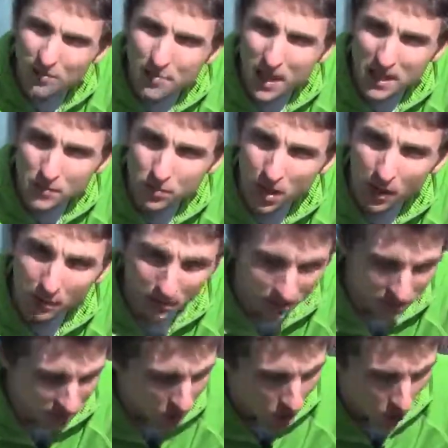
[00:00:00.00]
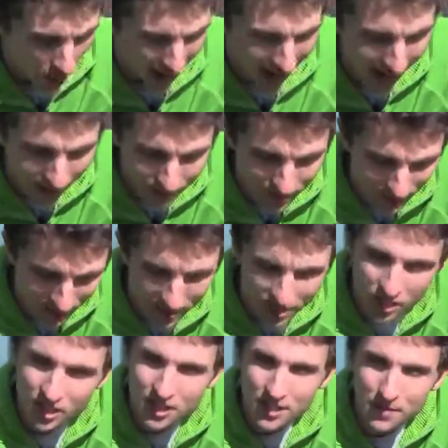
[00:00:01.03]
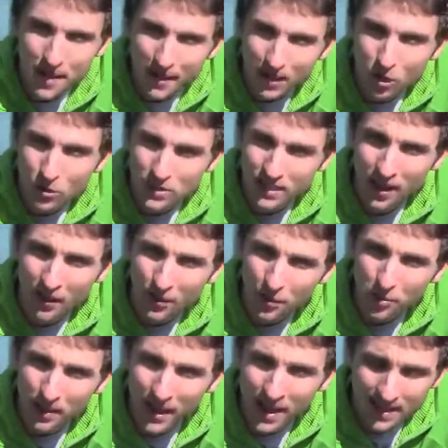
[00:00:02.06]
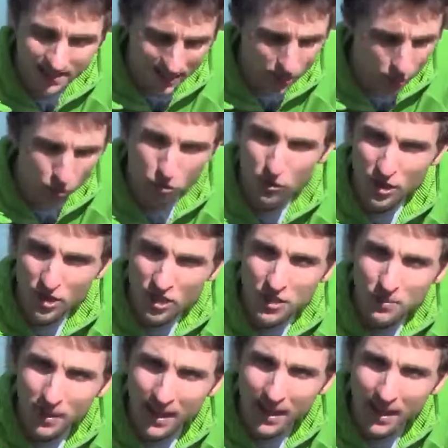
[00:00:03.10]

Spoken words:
have pest problems, we have delicious tomatoes and other plants and nutritious